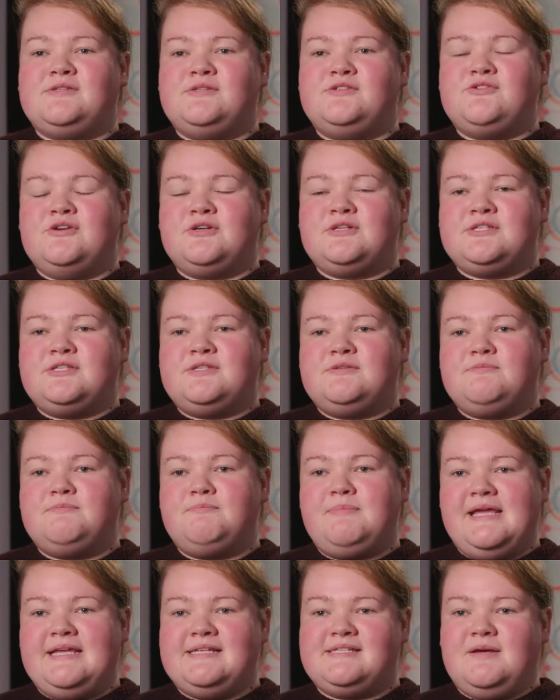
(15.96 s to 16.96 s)
Drugs
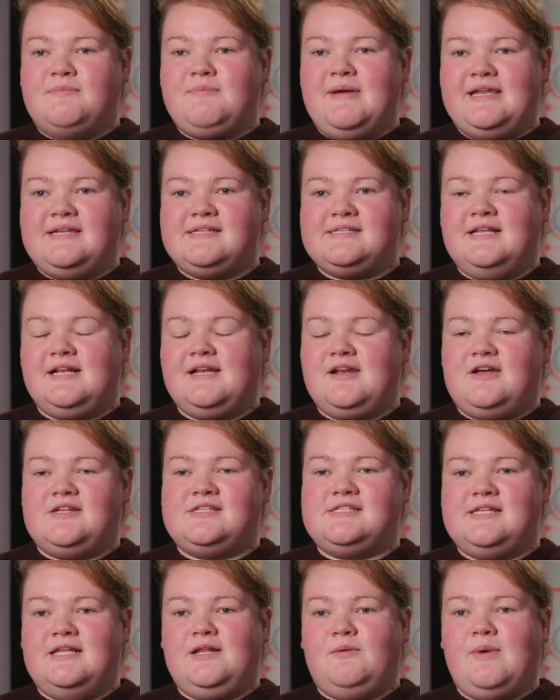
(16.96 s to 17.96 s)
based on penicillin are
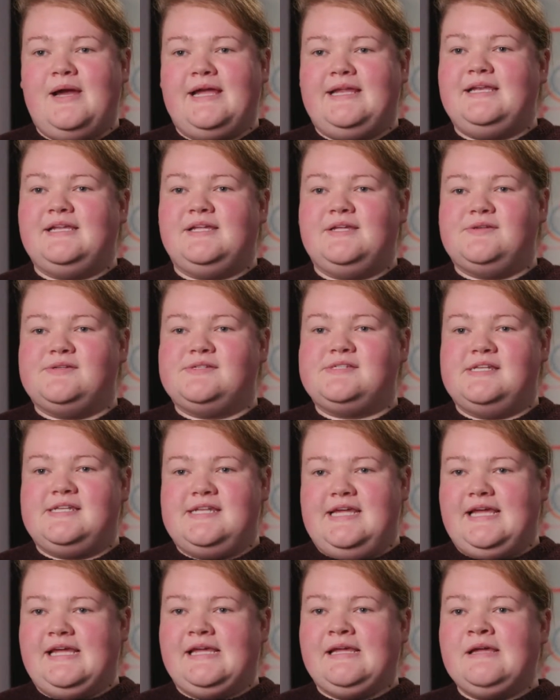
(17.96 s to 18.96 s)
still widely used
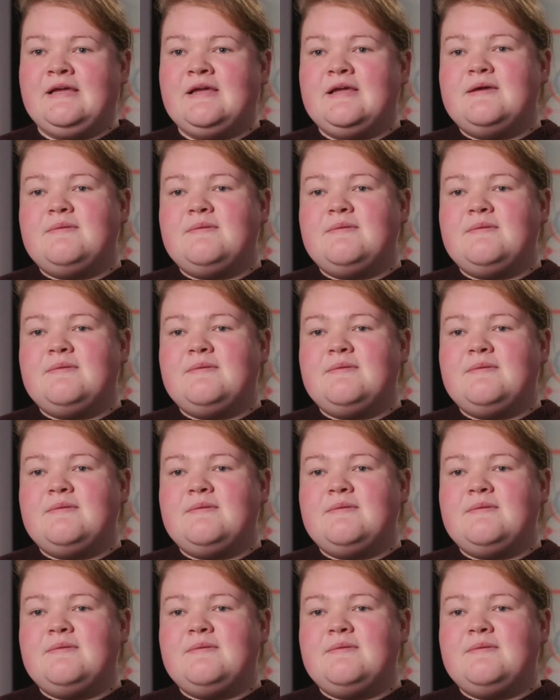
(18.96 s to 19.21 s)
today.